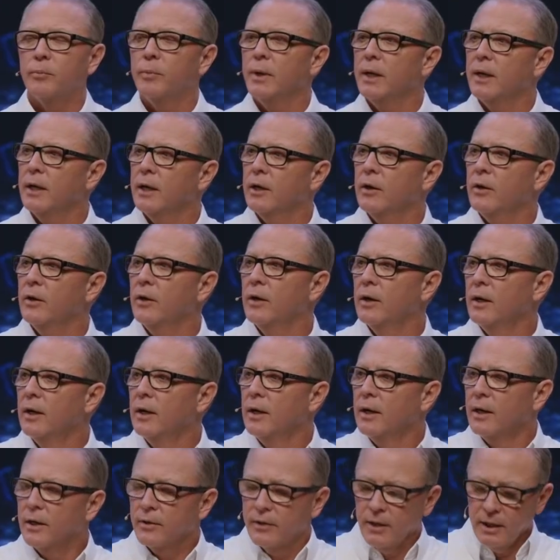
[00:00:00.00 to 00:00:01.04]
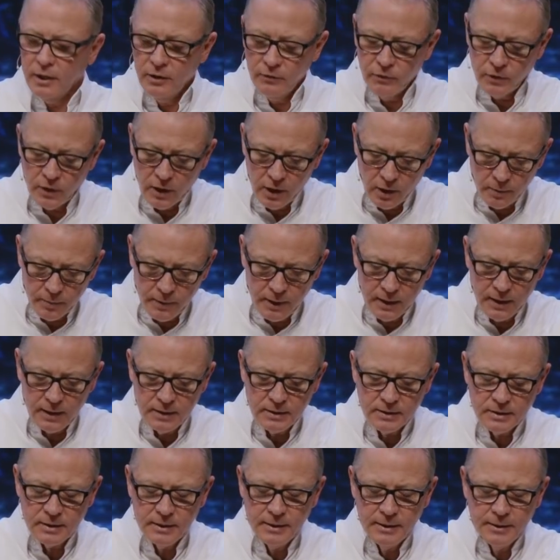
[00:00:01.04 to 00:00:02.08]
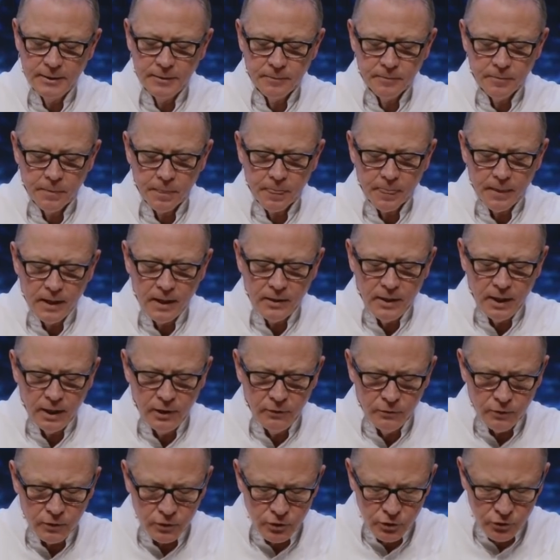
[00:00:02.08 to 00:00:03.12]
being here. Thank you for helping us. I thank you for